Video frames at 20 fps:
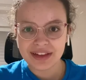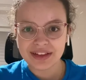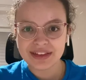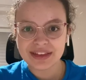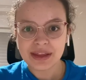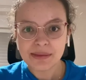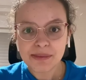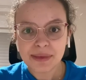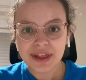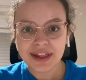
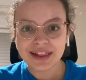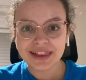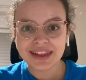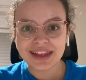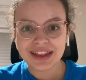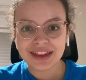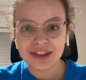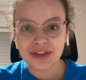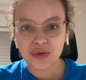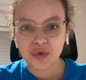The
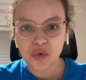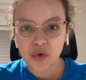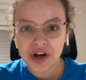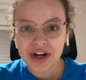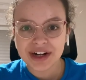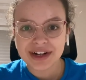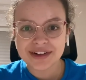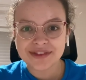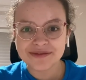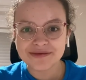buildings
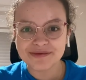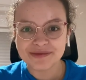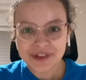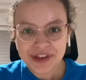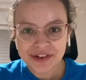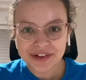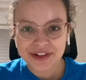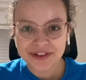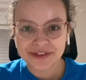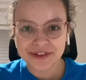were
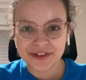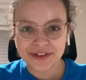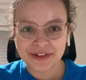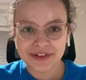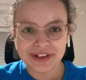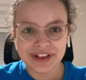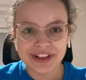beautiful.